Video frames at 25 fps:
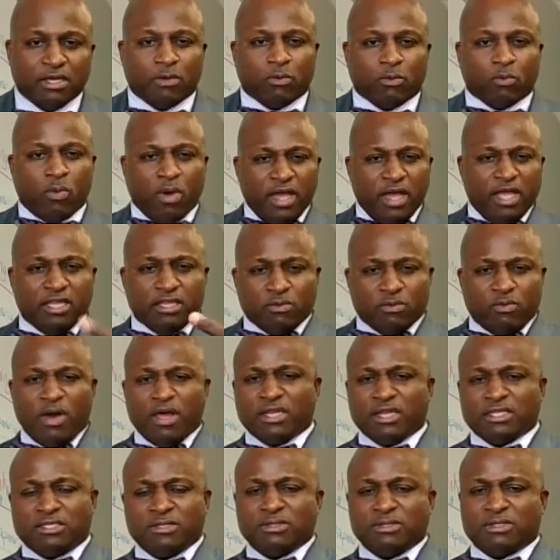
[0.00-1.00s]
well, either one
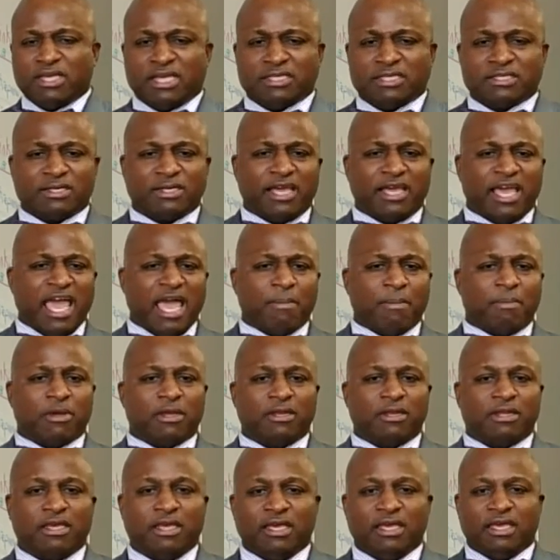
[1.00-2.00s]
or two things going to
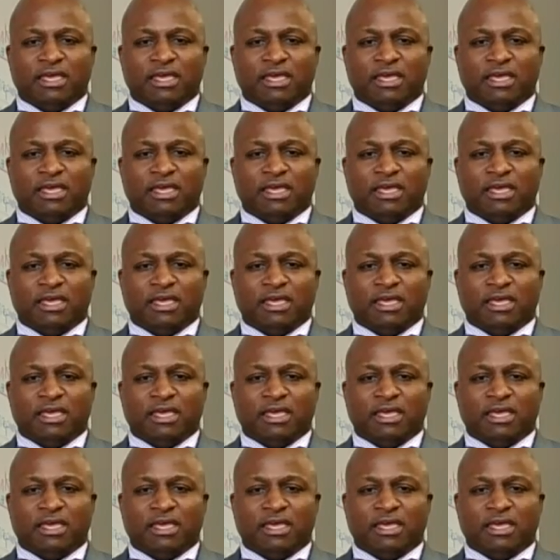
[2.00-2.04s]
happen.